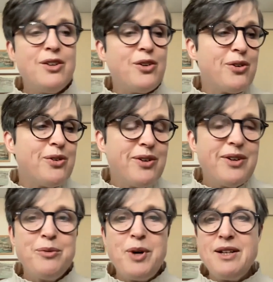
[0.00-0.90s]
you know,
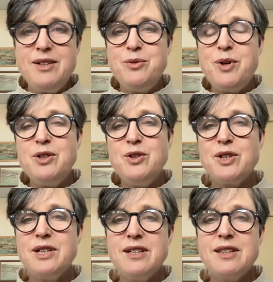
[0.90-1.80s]
when when you're
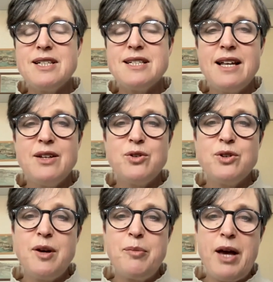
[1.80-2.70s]
looking at the Senate or
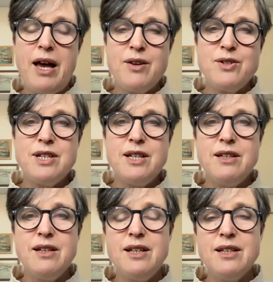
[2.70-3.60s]
an upper house in
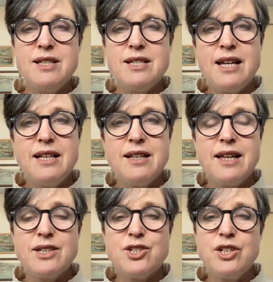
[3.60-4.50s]
a, in a state
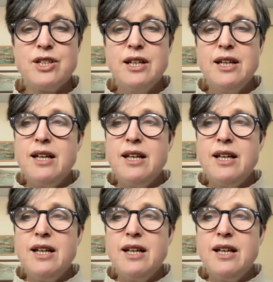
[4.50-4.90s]
election.